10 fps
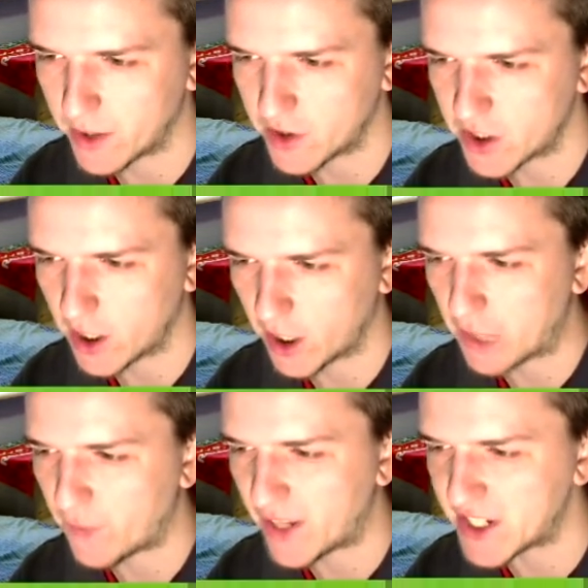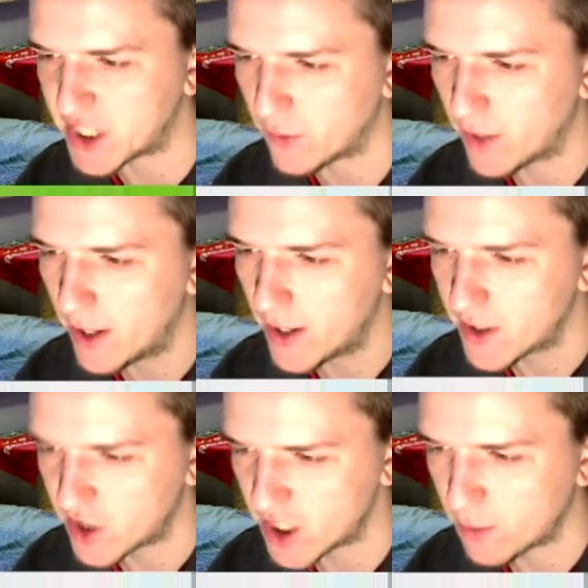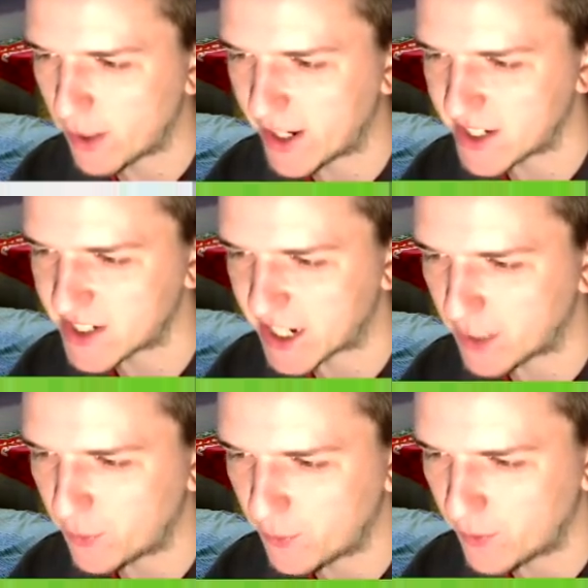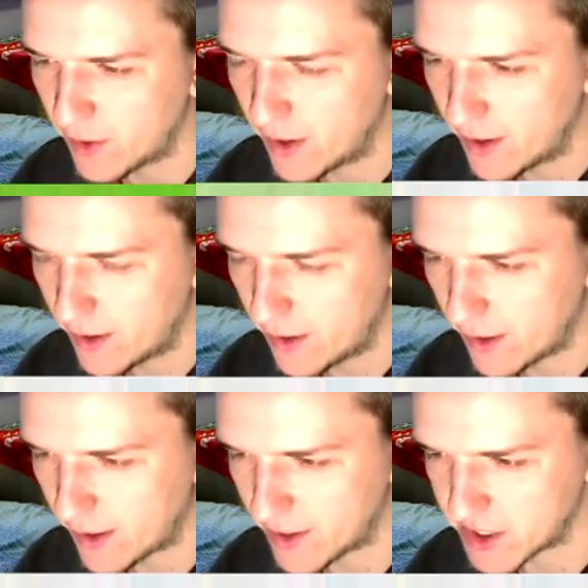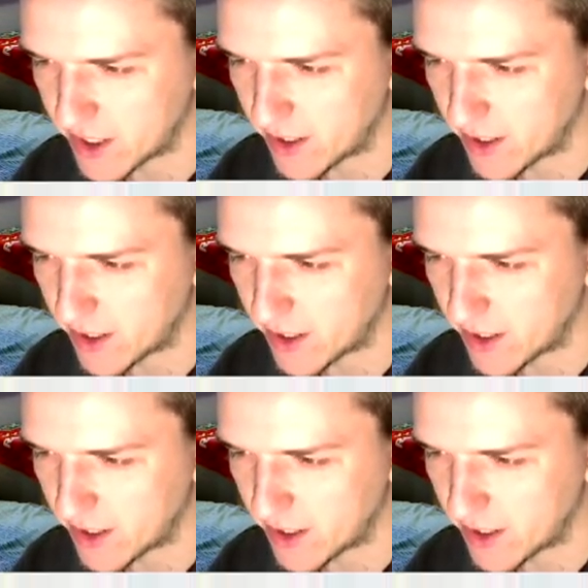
Just going to go defensive, just to play safe, and